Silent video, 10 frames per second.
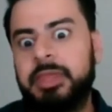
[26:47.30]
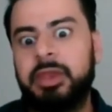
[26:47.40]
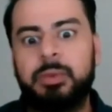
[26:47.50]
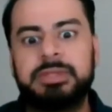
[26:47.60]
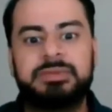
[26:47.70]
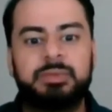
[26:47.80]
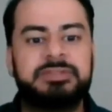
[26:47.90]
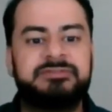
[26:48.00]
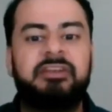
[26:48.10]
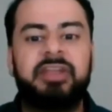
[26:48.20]
you know, was,
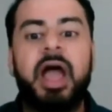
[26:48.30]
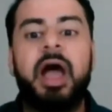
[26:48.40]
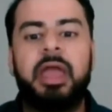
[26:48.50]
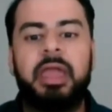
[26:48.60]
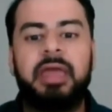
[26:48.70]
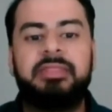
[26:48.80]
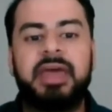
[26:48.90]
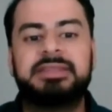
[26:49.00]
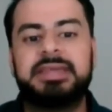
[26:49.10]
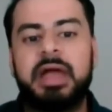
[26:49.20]
was very high at
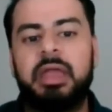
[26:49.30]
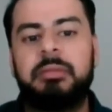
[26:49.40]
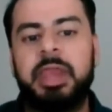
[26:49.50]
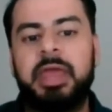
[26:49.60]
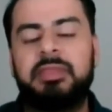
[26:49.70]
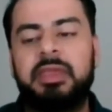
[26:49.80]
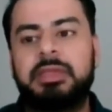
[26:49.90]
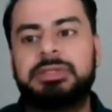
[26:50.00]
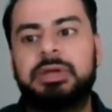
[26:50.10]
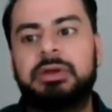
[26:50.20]
that time. And I think
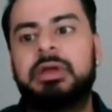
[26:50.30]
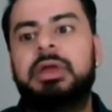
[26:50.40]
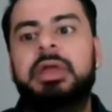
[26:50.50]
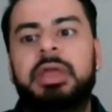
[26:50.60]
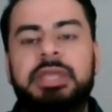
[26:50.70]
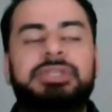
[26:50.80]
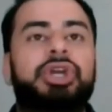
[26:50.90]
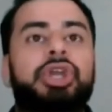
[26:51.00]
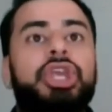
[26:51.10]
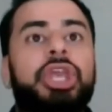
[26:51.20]
it took, it
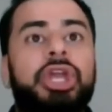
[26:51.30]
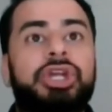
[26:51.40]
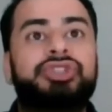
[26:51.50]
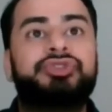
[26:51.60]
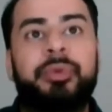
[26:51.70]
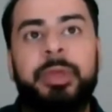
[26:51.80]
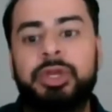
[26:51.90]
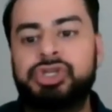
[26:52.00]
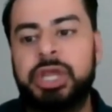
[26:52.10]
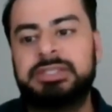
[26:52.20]
took years for me
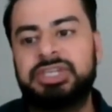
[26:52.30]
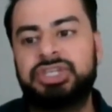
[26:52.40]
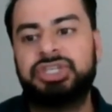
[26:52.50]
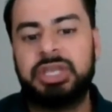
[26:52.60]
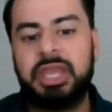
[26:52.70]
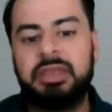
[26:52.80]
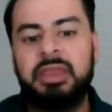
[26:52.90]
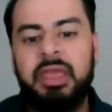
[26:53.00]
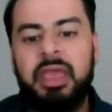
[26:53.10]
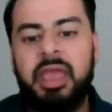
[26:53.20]
to transition and,
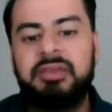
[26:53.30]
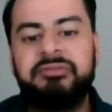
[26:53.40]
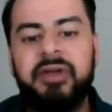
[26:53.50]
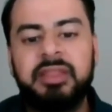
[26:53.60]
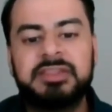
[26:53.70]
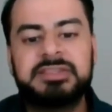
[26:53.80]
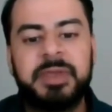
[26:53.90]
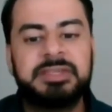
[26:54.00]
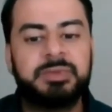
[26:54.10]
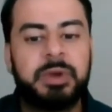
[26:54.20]
and find the
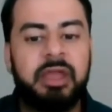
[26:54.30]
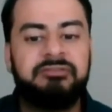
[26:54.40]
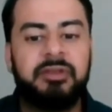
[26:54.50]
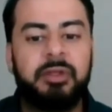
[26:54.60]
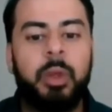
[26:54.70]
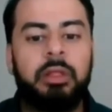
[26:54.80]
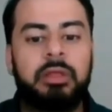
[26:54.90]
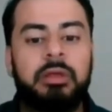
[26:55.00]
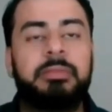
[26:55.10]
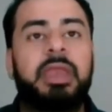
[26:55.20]
space where I feel
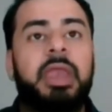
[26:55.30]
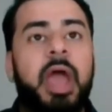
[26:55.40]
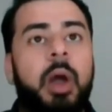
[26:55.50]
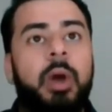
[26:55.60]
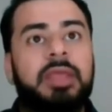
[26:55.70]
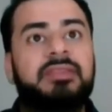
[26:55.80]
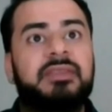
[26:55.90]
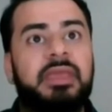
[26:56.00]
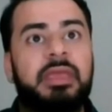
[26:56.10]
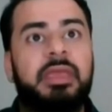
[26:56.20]
welcomed. And now I
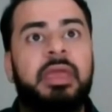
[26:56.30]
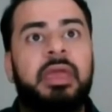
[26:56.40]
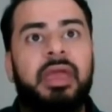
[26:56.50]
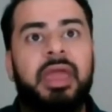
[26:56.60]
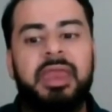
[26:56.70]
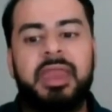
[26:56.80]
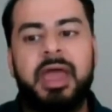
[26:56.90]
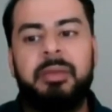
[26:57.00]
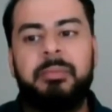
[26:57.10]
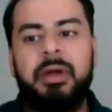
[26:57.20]
see, and
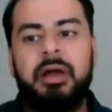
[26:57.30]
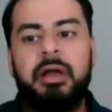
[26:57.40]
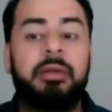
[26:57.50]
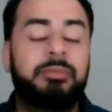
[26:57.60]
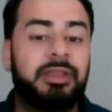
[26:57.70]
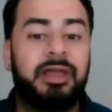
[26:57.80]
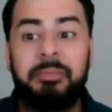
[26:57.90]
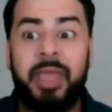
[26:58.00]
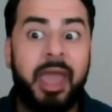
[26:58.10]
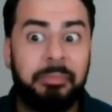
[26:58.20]
I'm, uh, alhamdulillah,
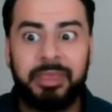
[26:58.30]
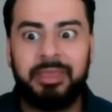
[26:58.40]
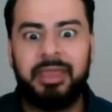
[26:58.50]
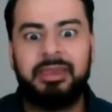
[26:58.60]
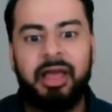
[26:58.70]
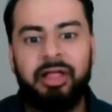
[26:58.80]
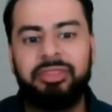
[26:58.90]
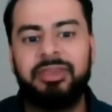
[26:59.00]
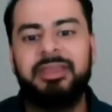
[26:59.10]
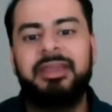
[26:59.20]
I'm happy and
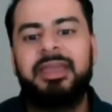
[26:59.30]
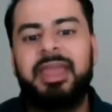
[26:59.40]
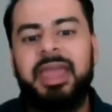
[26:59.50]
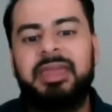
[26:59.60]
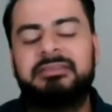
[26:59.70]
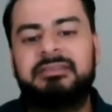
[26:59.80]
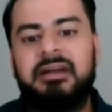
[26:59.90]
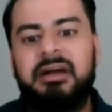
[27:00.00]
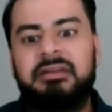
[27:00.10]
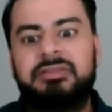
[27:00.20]
healthy. And
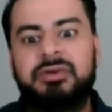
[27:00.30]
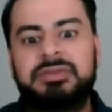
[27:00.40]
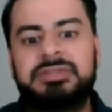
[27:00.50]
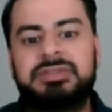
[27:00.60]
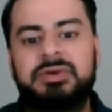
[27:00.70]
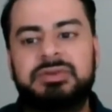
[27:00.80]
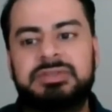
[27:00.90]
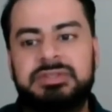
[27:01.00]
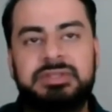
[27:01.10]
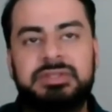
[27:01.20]
uh, those,
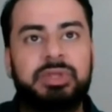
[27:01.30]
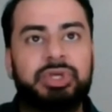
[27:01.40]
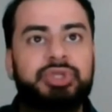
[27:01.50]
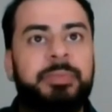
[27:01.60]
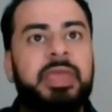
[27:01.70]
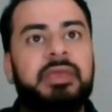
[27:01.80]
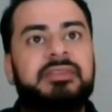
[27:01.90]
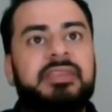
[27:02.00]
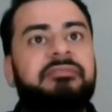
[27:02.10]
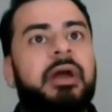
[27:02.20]
those, those peaks
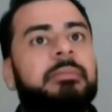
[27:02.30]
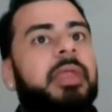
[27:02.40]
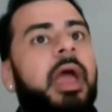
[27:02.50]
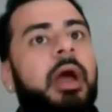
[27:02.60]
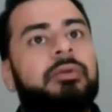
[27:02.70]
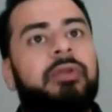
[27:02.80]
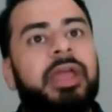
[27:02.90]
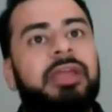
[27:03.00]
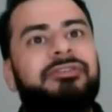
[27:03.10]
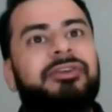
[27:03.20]
have come down,
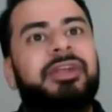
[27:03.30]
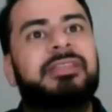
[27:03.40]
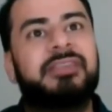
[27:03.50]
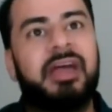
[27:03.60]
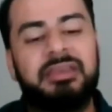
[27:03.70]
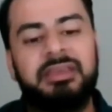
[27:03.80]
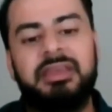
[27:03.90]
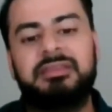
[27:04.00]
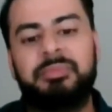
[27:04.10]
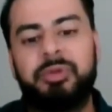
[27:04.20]
right, for anxiety
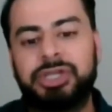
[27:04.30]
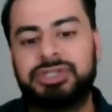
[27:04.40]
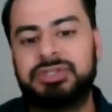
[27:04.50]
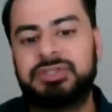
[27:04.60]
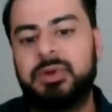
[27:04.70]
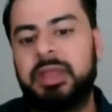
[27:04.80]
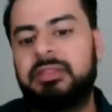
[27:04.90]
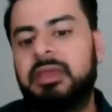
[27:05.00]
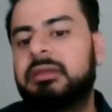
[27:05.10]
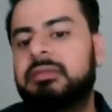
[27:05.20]
and depression. So I
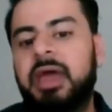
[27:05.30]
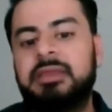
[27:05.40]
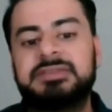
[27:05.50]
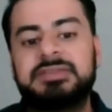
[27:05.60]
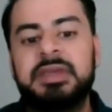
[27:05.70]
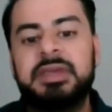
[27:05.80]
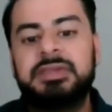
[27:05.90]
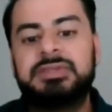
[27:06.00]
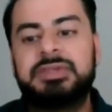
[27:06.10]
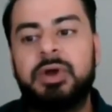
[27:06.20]
think that is
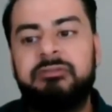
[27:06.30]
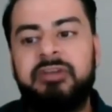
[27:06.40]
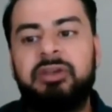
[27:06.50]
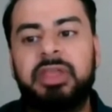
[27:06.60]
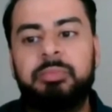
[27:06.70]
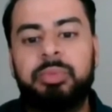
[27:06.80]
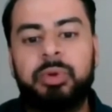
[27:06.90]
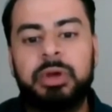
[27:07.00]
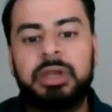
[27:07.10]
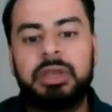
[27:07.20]
so very
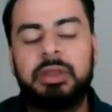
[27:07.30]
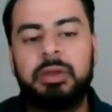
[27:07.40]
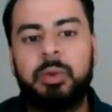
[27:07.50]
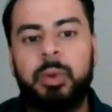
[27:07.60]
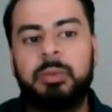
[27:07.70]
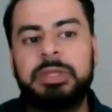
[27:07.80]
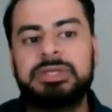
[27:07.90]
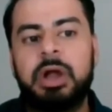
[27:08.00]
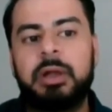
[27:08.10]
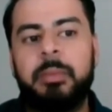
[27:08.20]
important uh, when we
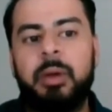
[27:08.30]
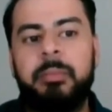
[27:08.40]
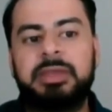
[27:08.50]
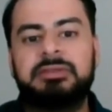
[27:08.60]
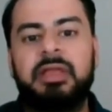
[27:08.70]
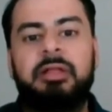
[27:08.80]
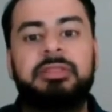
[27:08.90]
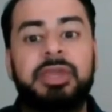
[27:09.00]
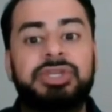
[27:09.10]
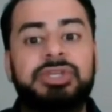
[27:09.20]
talk about mental health
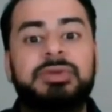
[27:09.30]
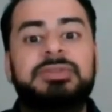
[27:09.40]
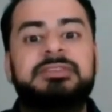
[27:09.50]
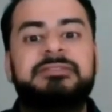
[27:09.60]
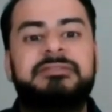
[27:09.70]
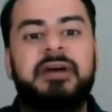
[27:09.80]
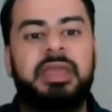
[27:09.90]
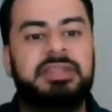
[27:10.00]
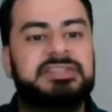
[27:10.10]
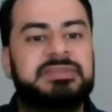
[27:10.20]
issues, to
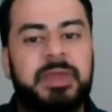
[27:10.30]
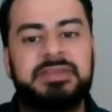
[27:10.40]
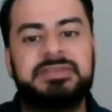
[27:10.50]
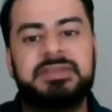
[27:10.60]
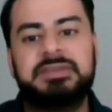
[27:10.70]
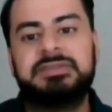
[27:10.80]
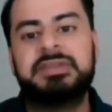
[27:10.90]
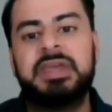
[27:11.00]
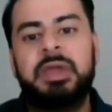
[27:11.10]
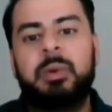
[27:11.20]
find spaces
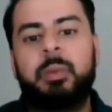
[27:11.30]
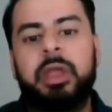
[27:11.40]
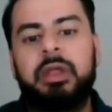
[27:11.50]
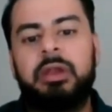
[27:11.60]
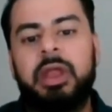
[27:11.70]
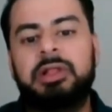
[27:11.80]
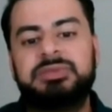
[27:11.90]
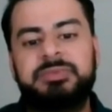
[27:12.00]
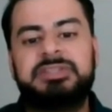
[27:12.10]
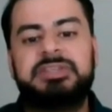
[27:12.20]
where L
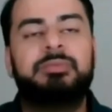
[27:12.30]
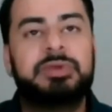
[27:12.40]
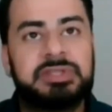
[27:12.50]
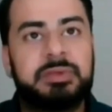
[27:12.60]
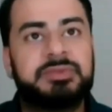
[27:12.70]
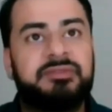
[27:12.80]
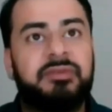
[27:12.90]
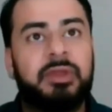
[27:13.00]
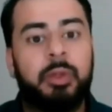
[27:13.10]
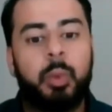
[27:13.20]
G B T Muslims
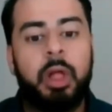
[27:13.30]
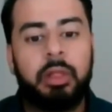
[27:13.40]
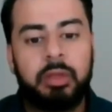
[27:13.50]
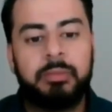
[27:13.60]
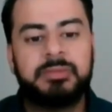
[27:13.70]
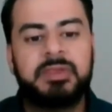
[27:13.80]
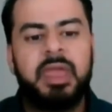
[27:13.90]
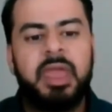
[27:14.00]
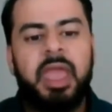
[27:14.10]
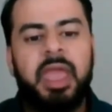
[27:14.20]
feel welcomed.
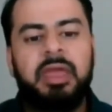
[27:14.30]
Mm-hmm.